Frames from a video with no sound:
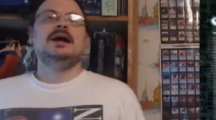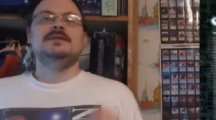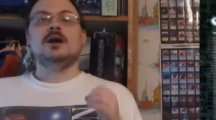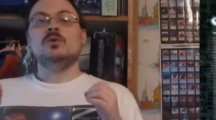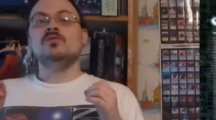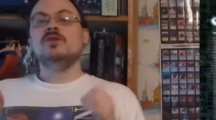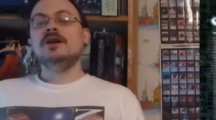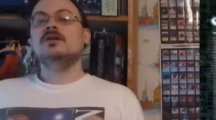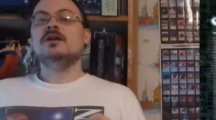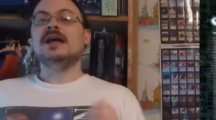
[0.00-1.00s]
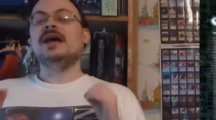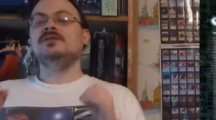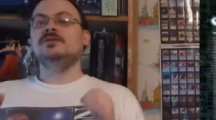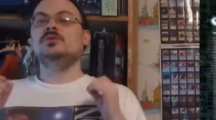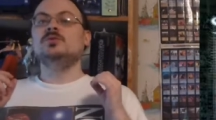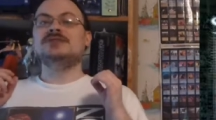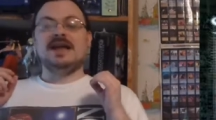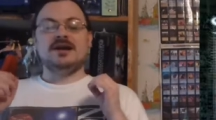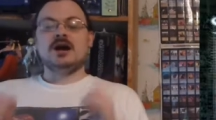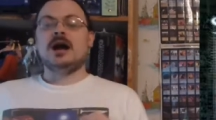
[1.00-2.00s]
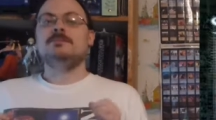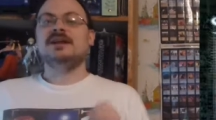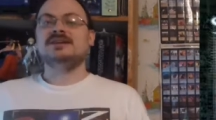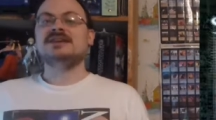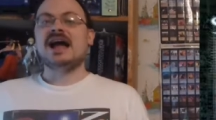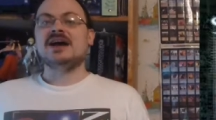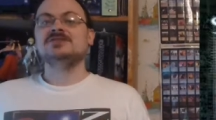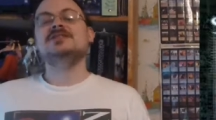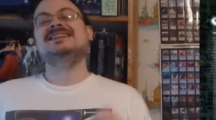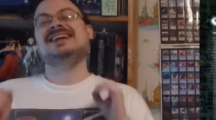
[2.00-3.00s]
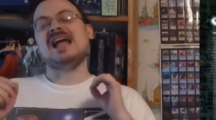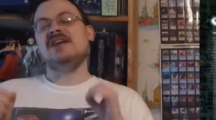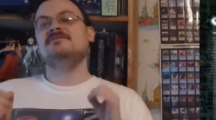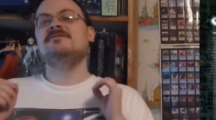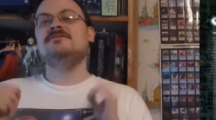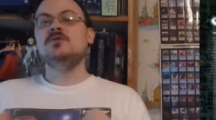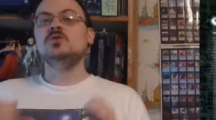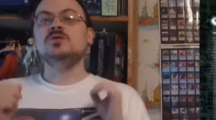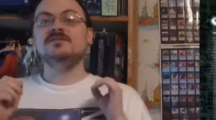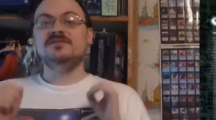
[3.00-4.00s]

Now, a rigger can use a complex action and full